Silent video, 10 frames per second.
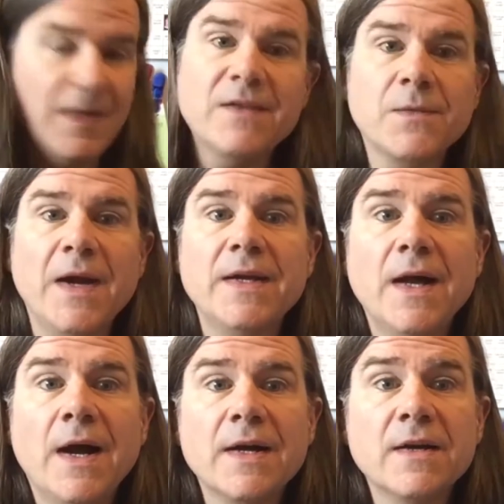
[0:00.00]
That's right,
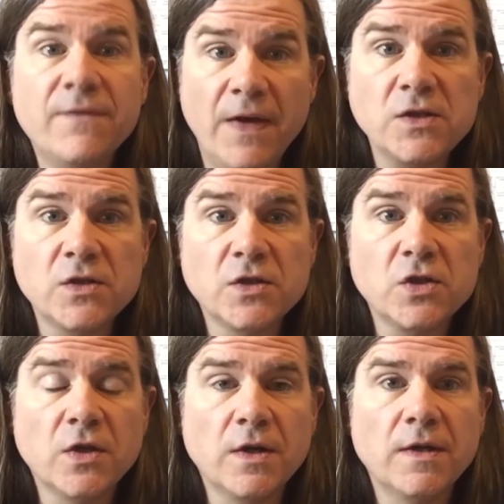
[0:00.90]
confectioner's
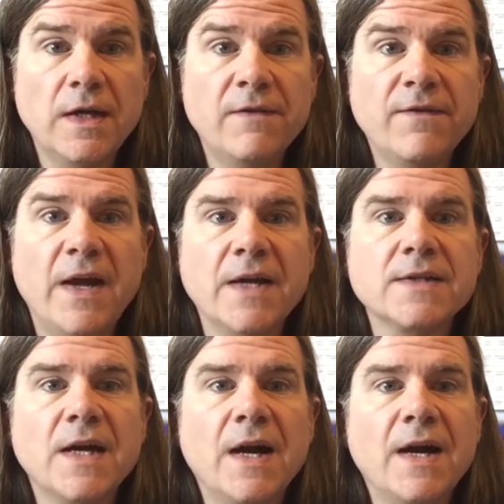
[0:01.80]
sugar, in
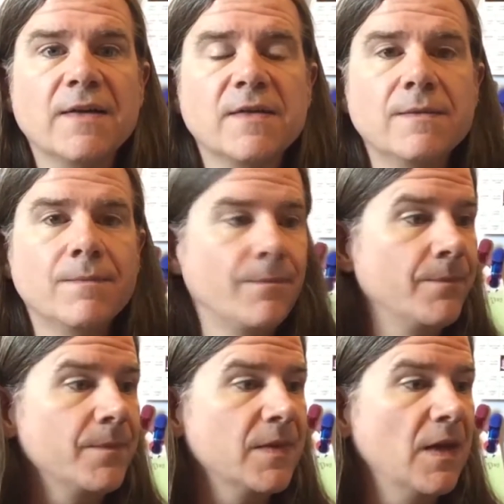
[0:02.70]
fact. Not the
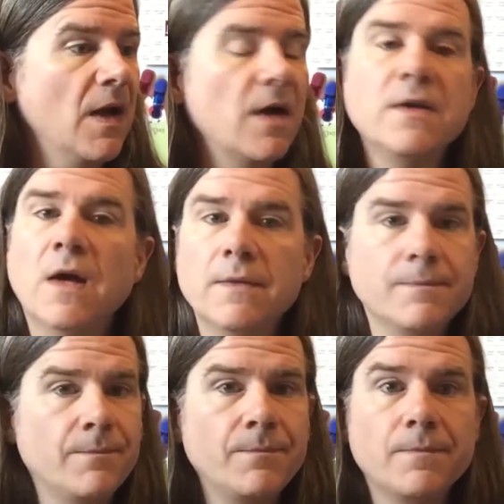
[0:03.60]
granulated kind, but
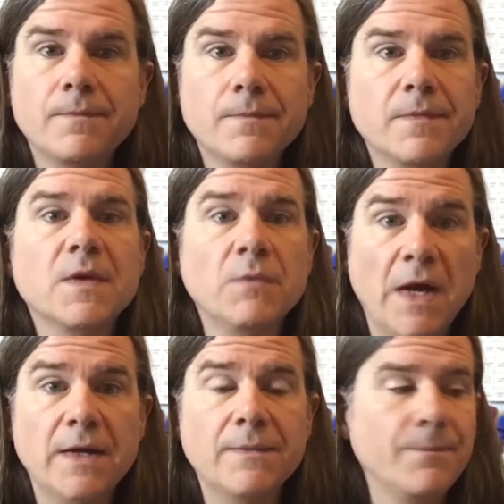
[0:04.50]
the confectioners, the
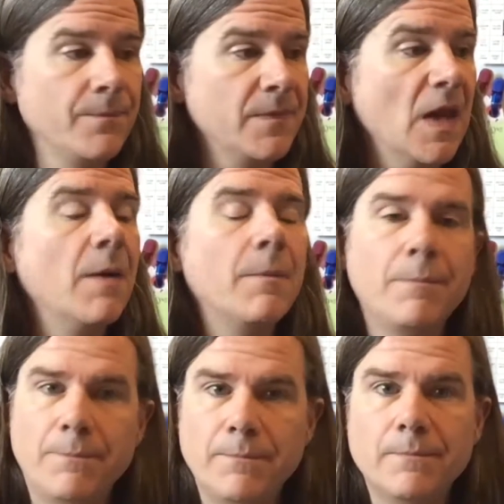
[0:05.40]
powdered stuff that
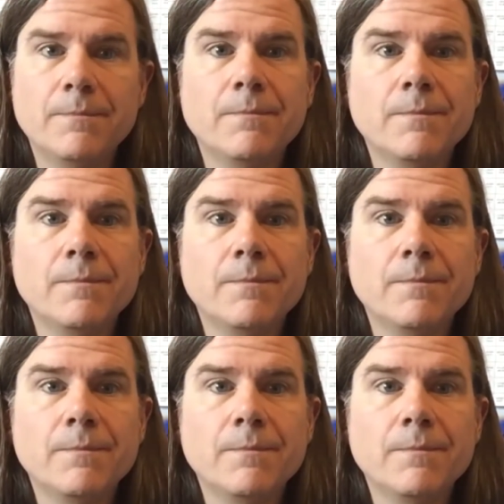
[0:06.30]
looks like,